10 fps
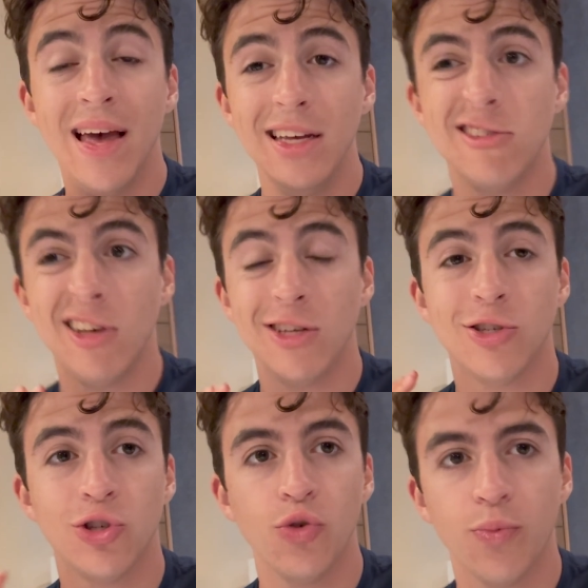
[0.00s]
is a
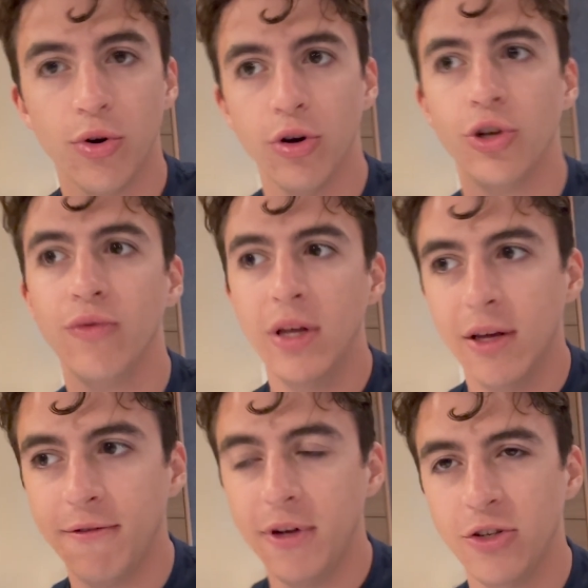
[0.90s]
super unique
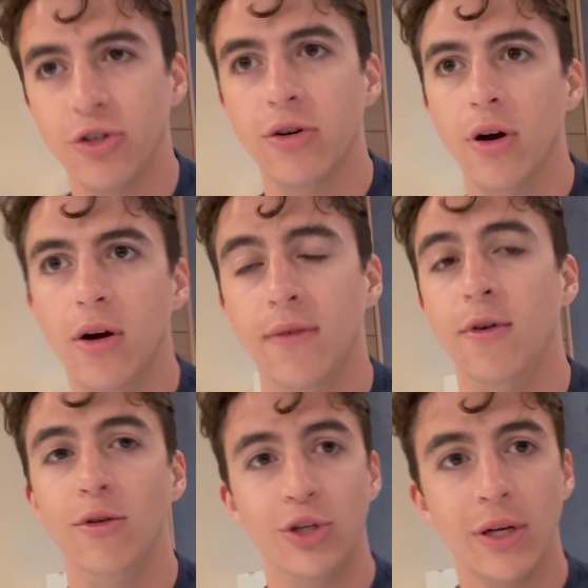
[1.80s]
feature of
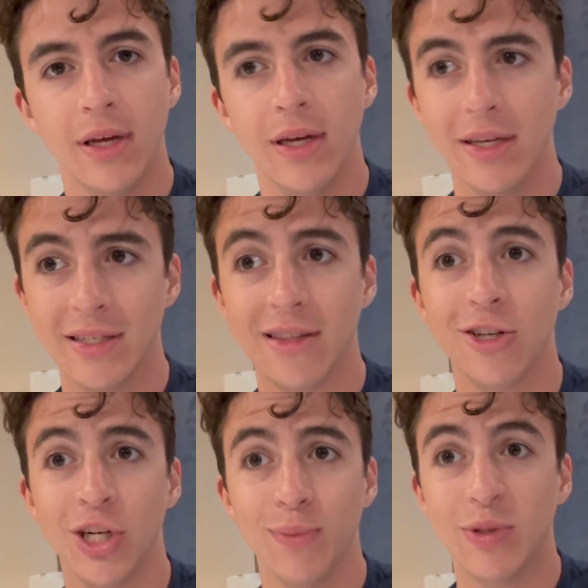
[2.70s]
Ocean Cay, is that the
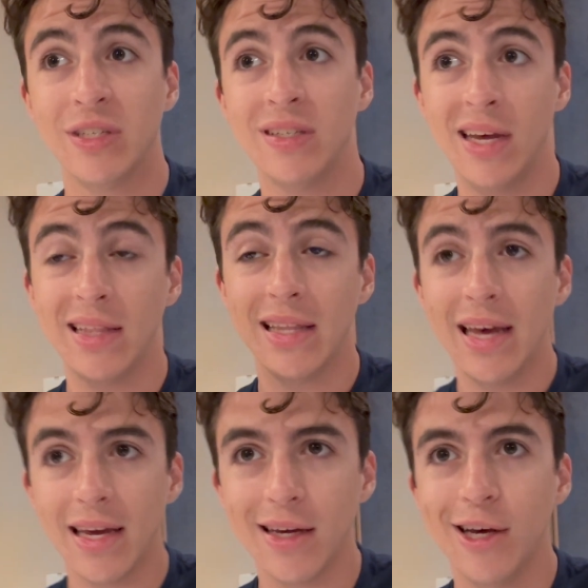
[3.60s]
ships stay
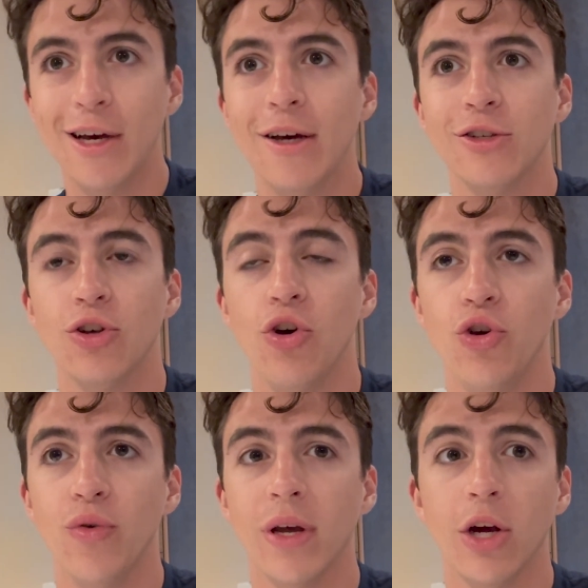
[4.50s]
late. So you
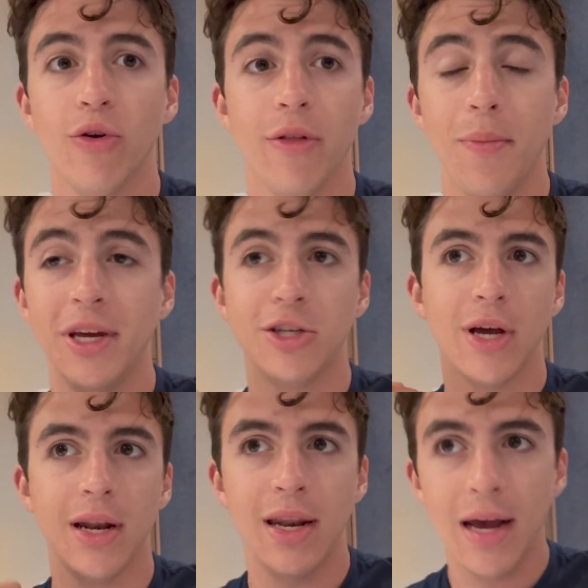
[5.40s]
can go to the beach
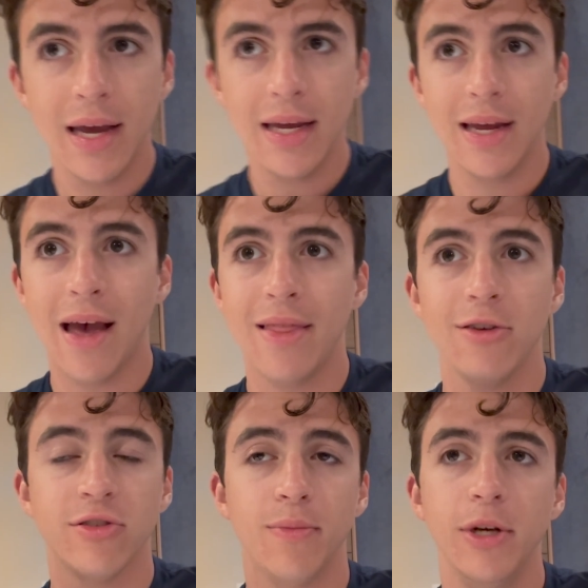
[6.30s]
at night, and
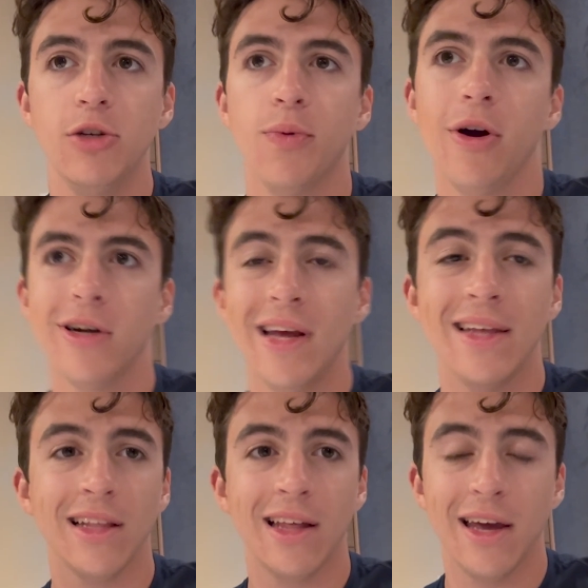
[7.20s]
there's the beach party and the
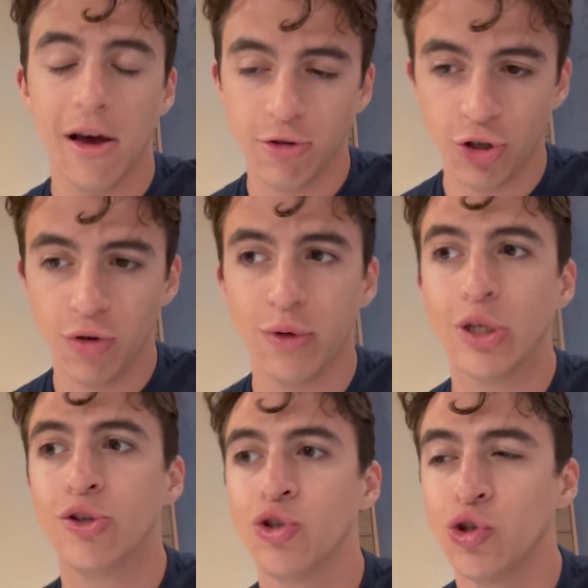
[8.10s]
lighthouse show, which is
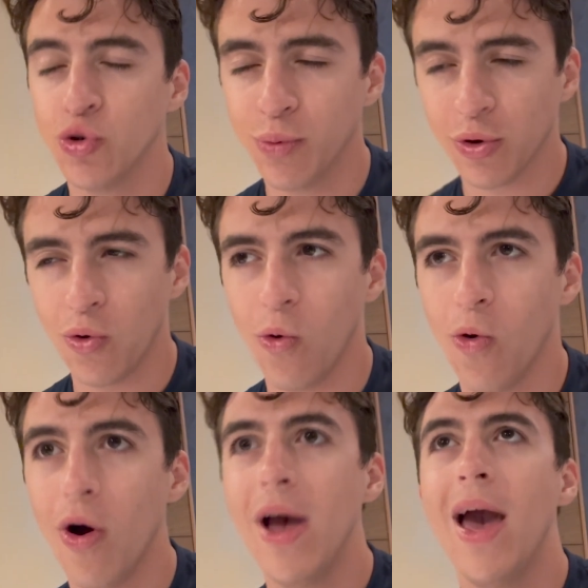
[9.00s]
super
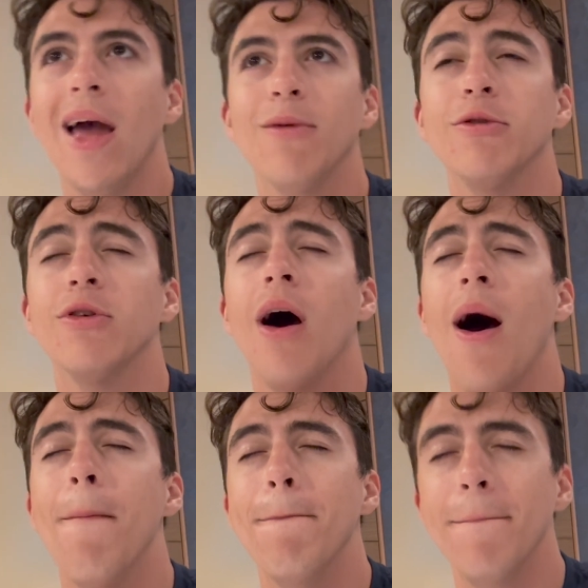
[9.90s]
cool. And it was
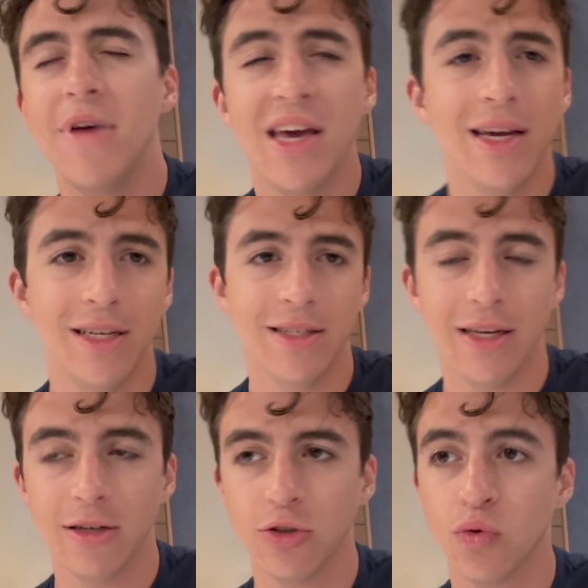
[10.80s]

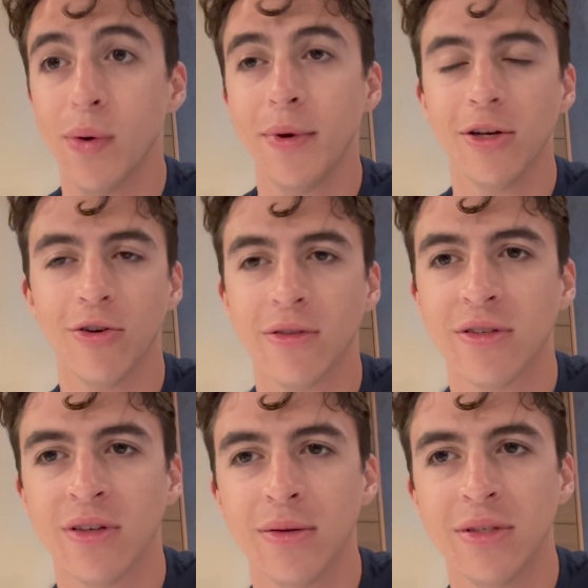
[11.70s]
amazing swimming during the
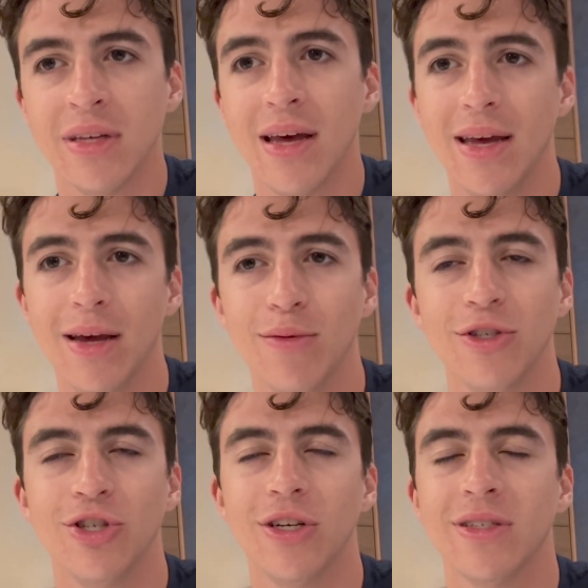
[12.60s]
sunset. It was
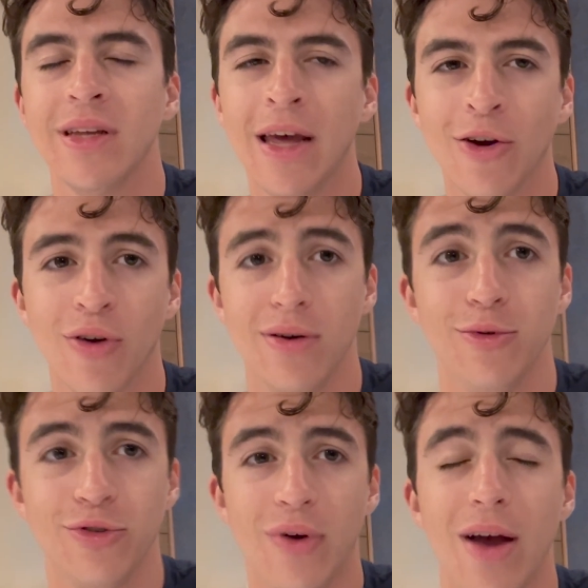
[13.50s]
just incredible.
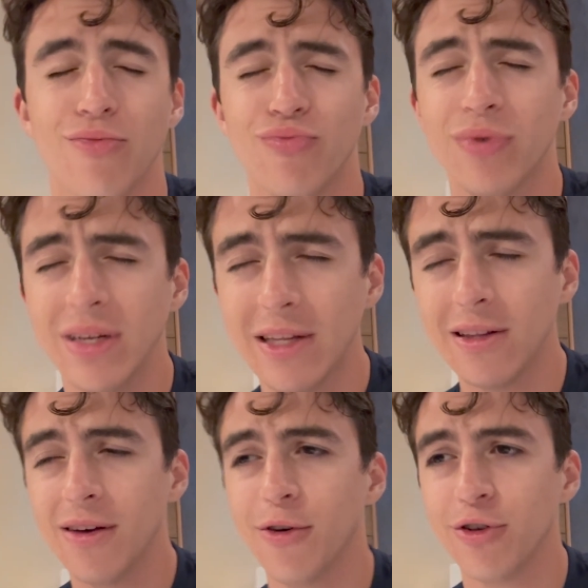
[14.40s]
So I really
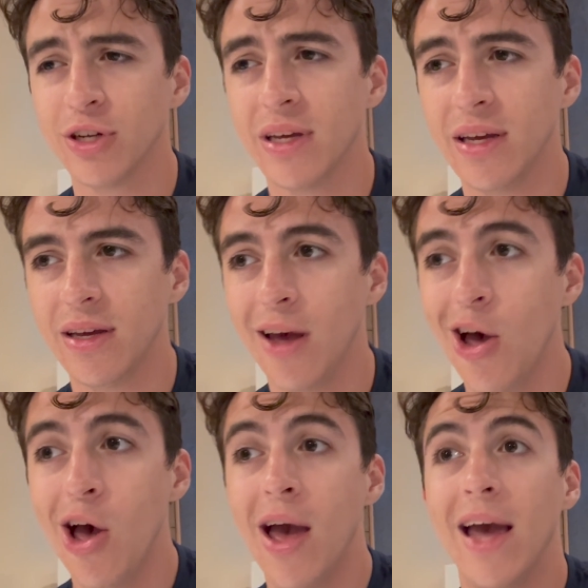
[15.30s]
love Ocean Cay.
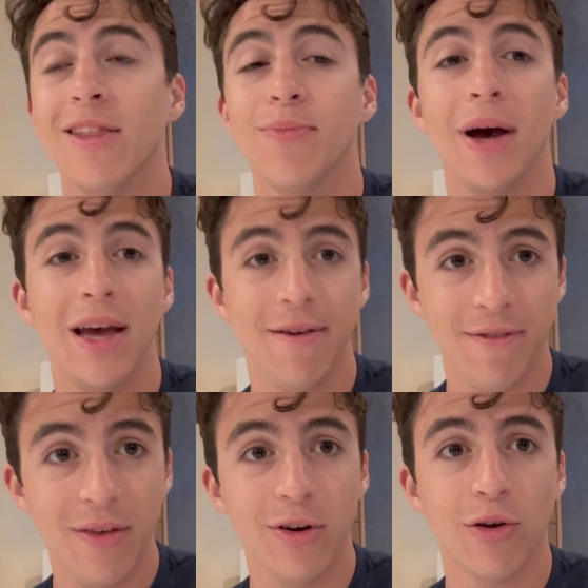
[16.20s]
It's my
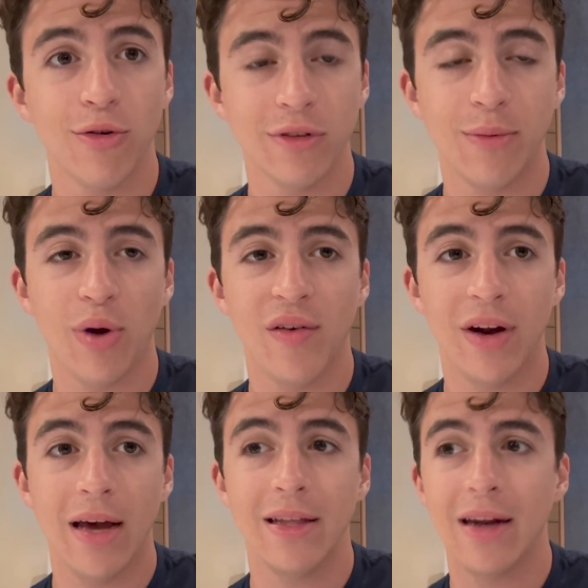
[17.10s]
favorite cruise line private
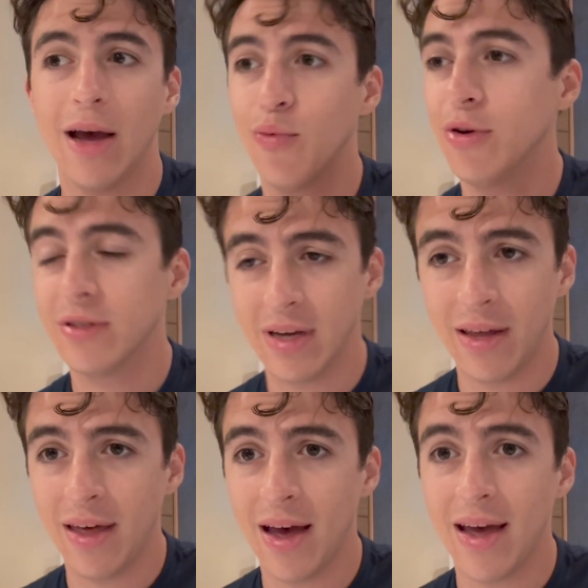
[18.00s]
island. I will say
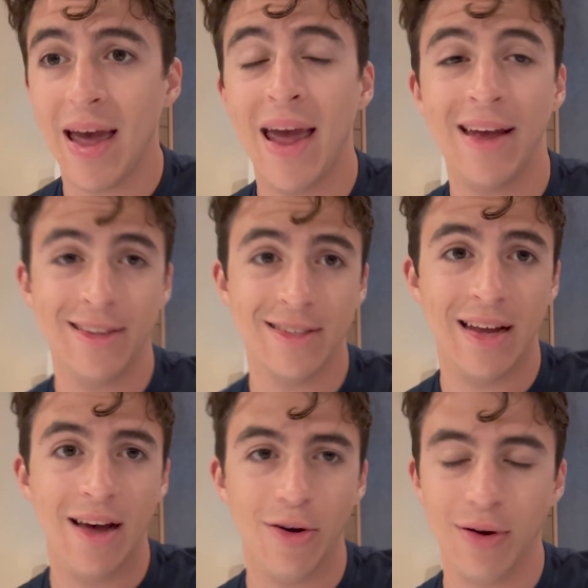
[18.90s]
that, hands
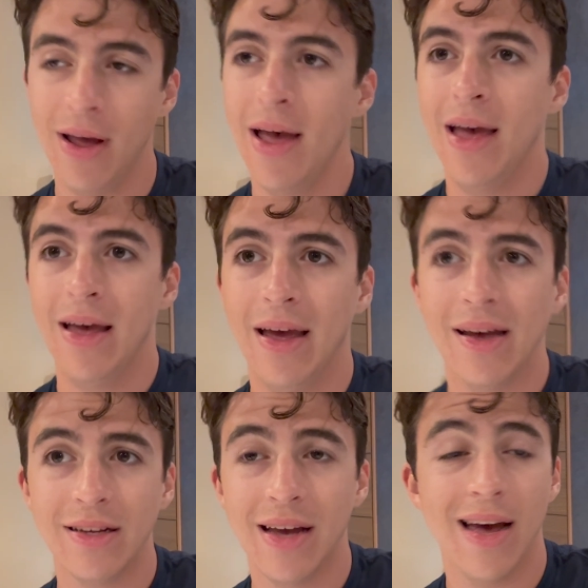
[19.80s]
down.
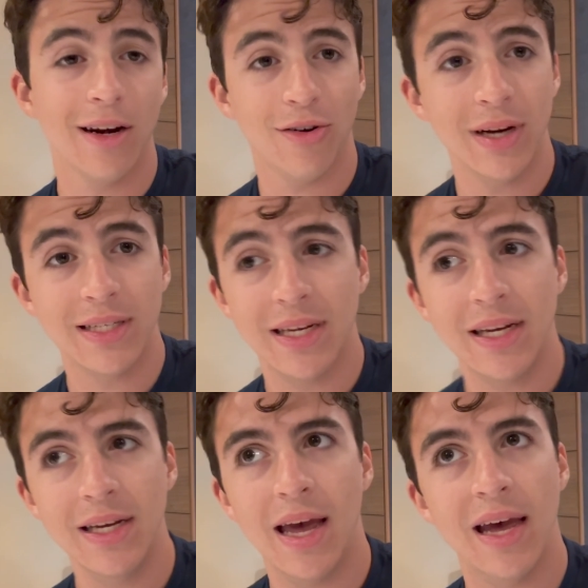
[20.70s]
And yeah, had a great
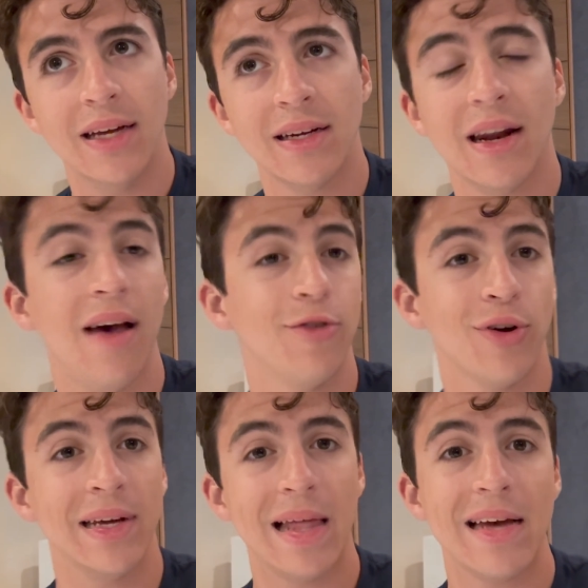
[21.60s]
day and gonna have a
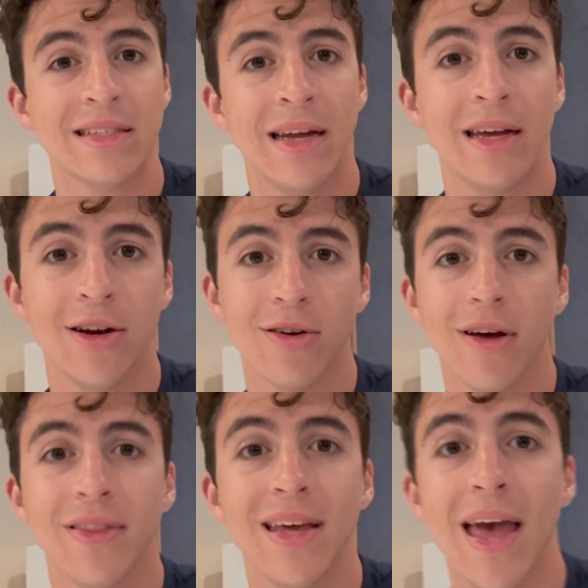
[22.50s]
great last night here on
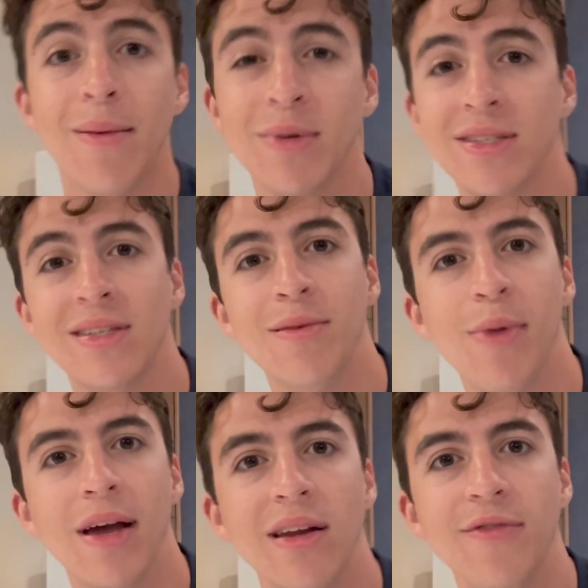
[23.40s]
the MSC
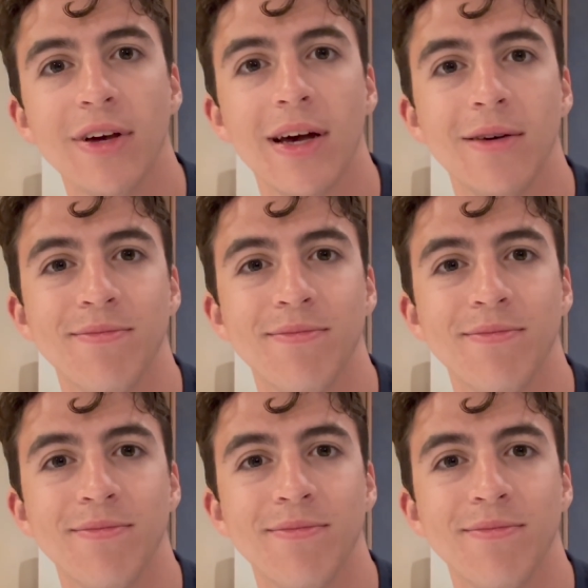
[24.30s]
Magnifica.